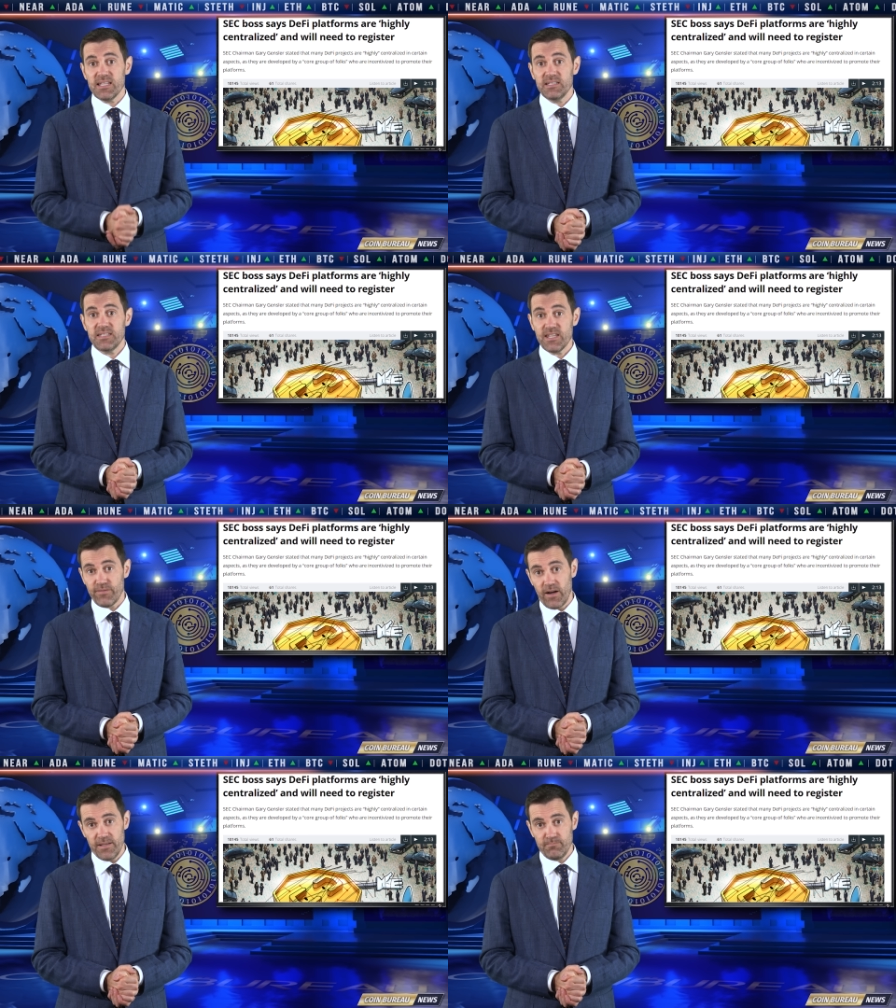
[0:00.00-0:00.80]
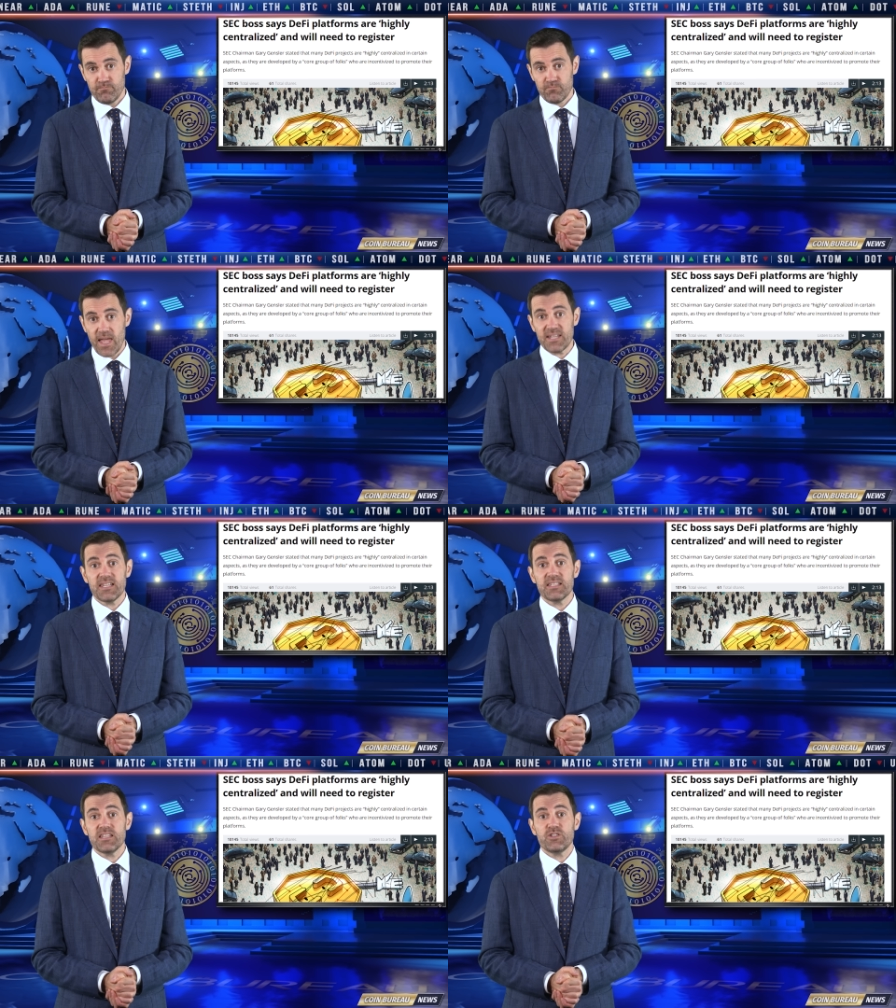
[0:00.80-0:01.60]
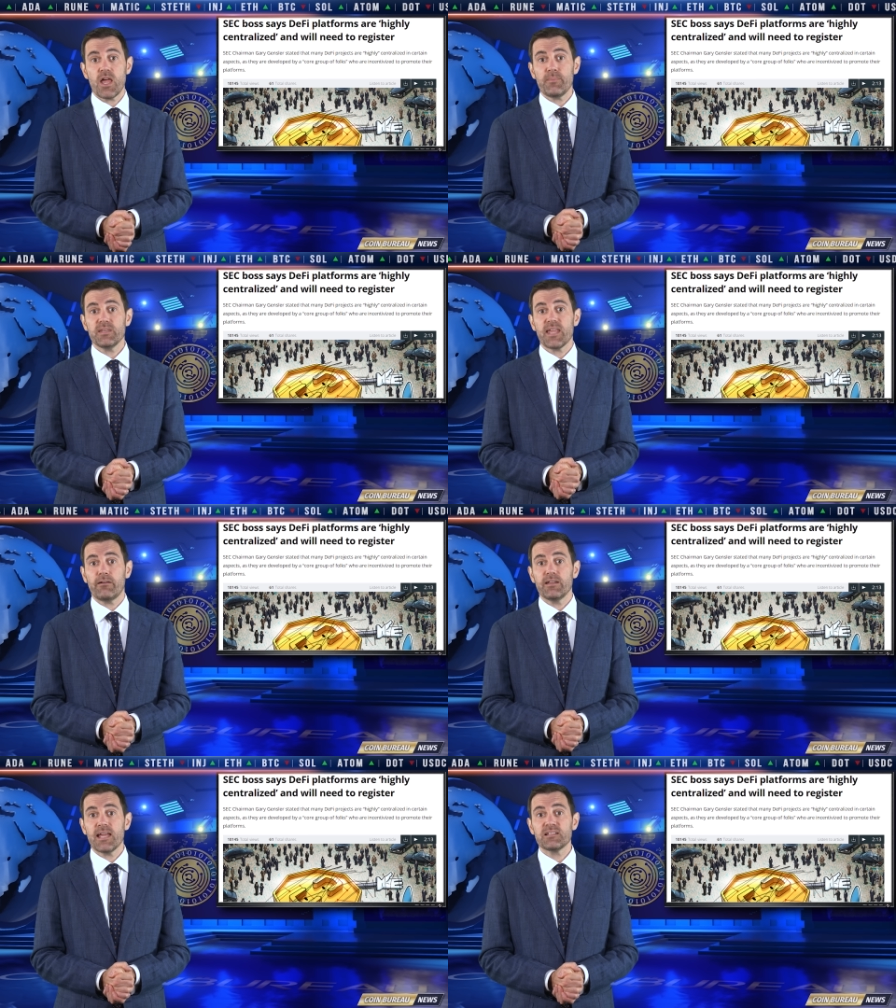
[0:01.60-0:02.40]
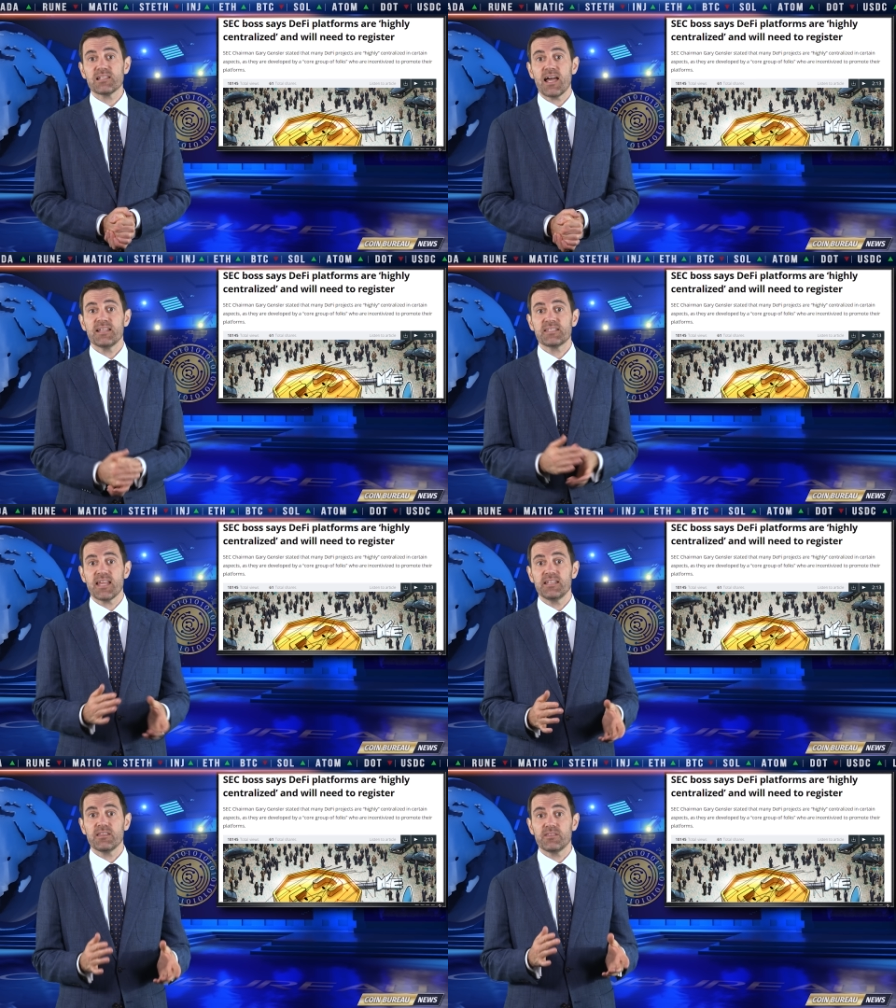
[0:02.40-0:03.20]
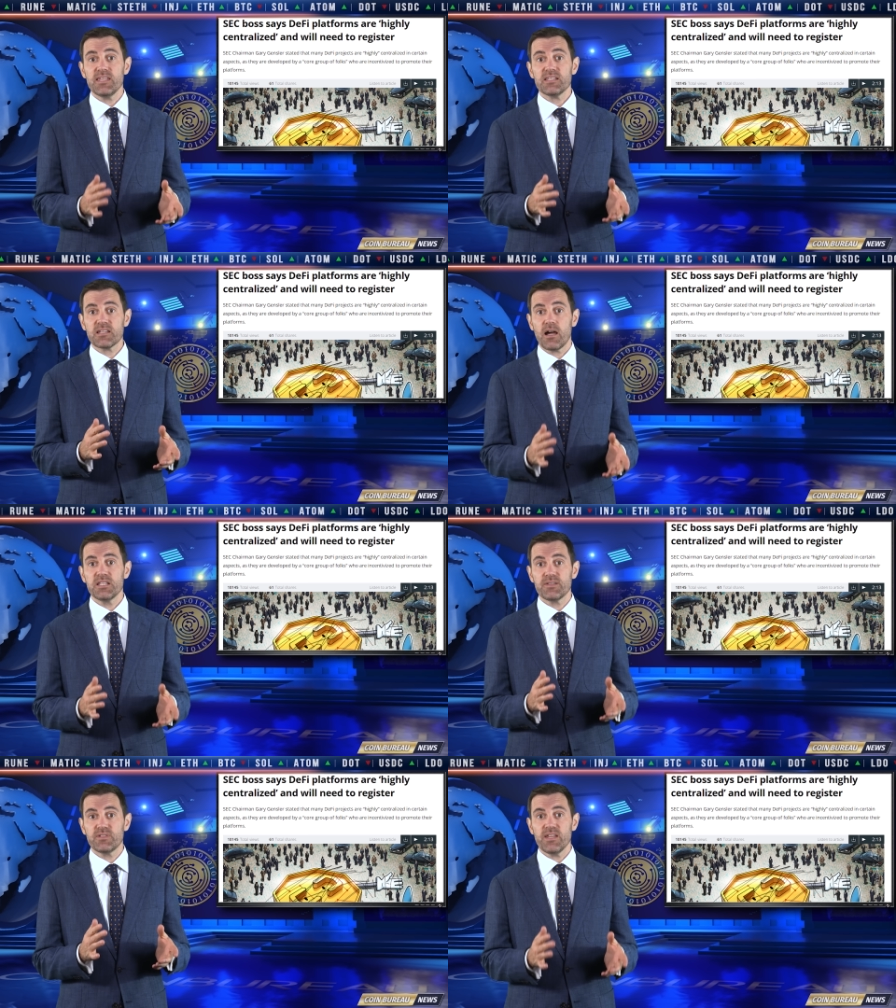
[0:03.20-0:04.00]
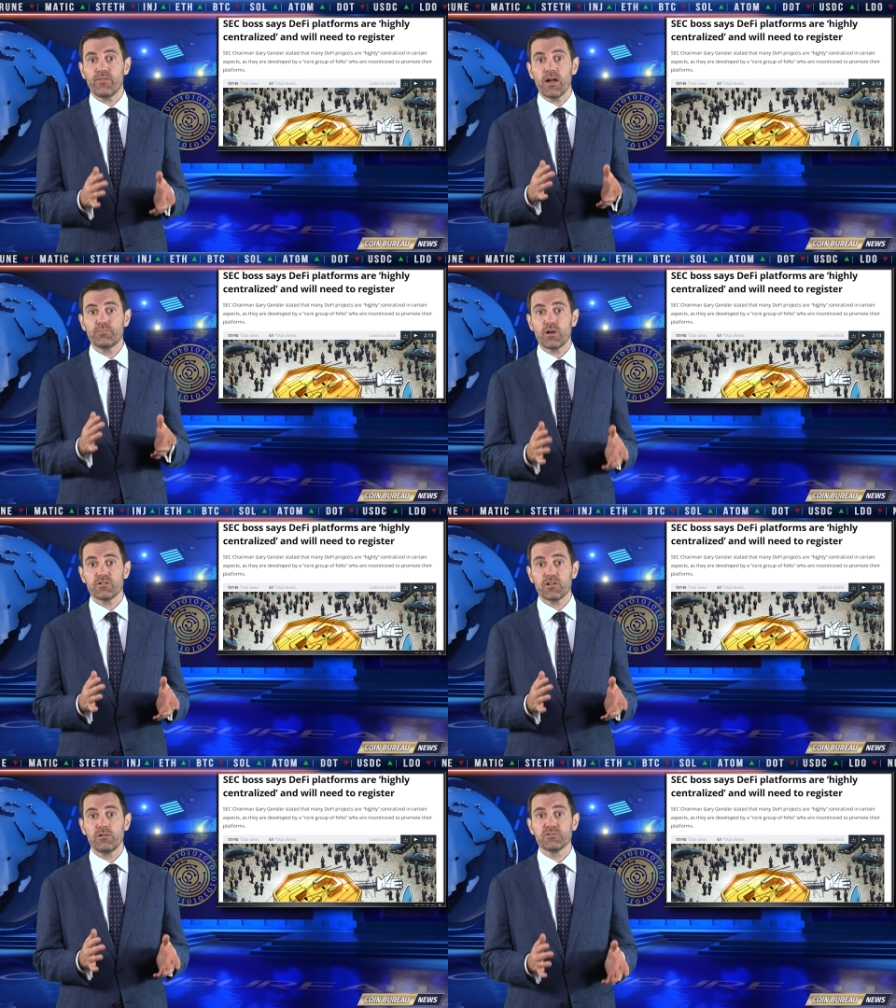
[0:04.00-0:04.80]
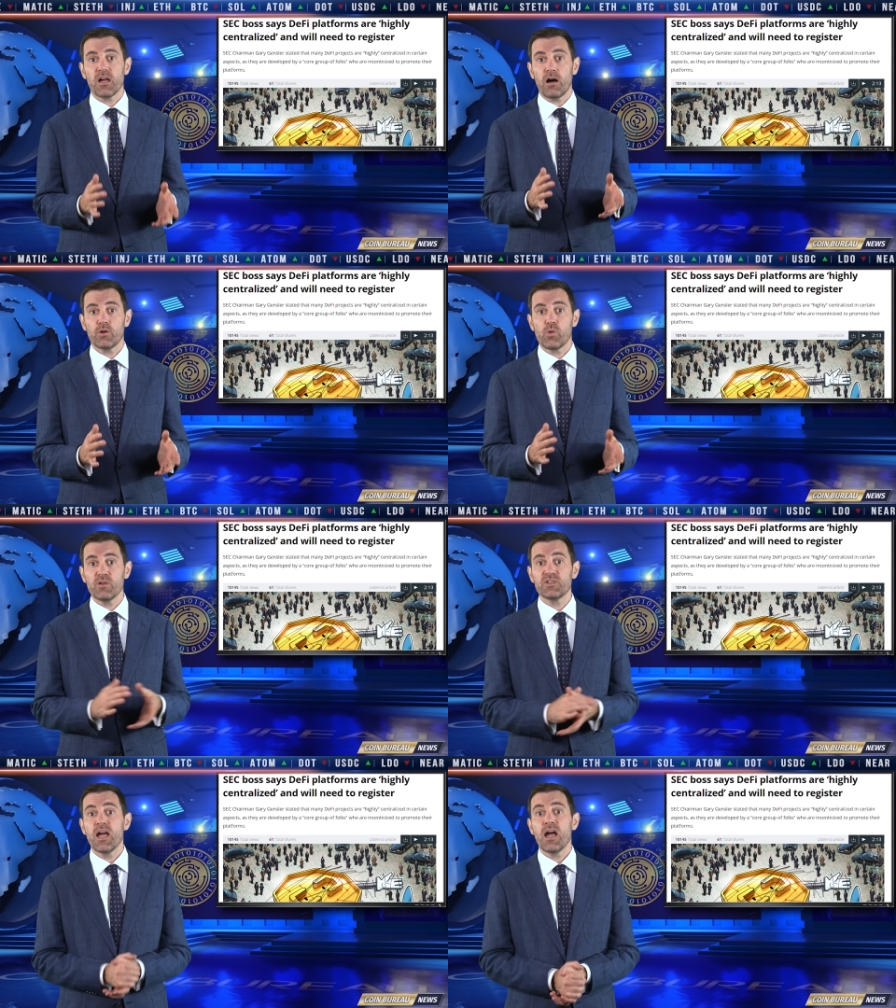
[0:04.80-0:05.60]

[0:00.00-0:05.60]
in DeFi. S E C Chairman Gary Gensler has said these kinds of DeFi protocols are, quote,